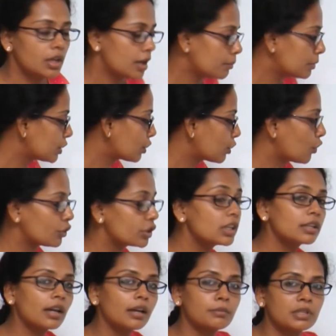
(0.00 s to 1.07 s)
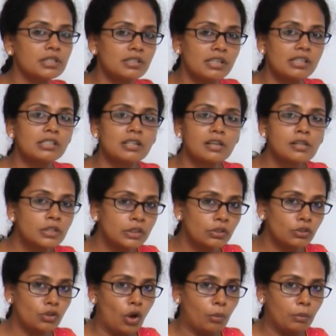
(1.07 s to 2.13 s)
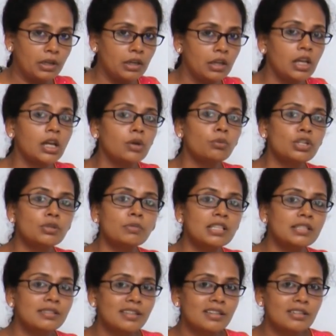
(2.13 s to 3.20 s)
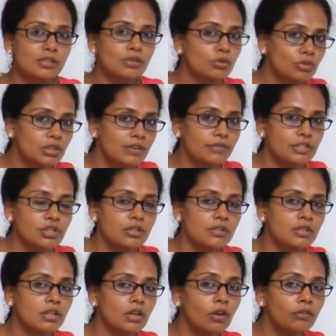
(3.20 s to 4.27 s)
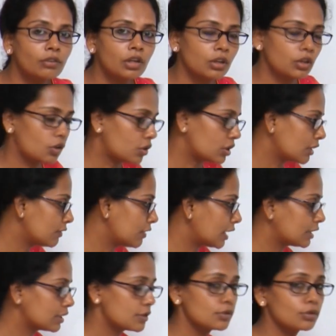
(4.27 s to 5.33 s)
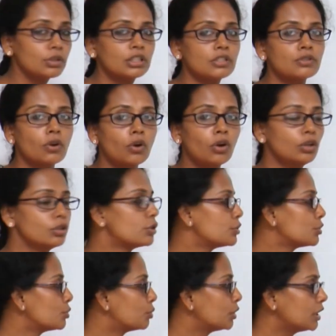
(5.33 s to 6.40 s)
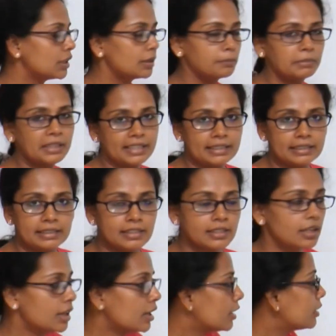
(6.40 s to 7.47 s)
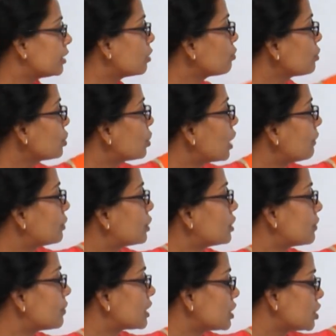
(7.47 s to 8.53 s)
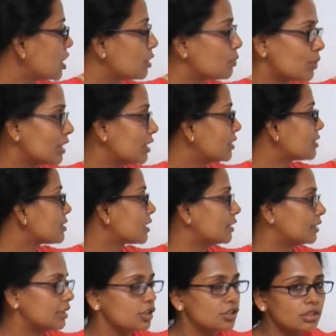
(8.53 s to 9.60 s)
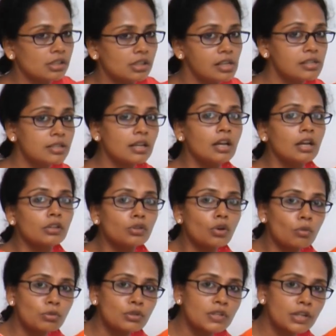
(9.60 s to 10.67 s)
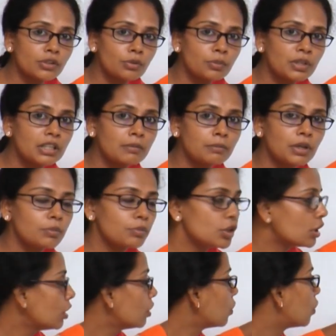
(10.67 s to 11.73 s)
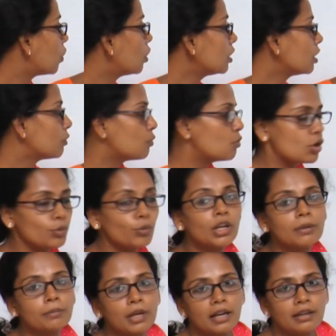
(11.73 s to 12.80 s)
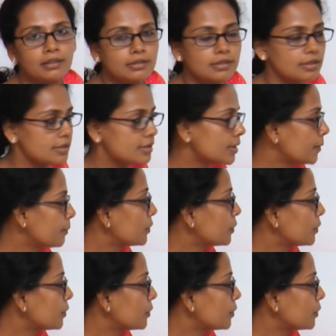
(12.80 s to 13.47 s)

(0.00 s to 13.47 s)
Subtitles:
But the clotting time here is normal, which means there is no deficiency of clotting factor. So it is all to do with platelets. Now we have to differentiate whether this condition is thrombocytopenic purpura or von Willebrand disease.